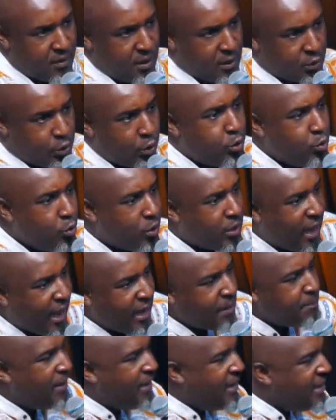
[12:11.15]
So you
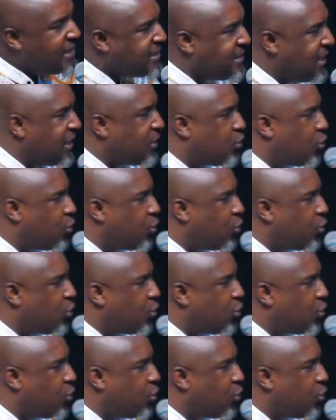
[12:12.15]
can't be listening to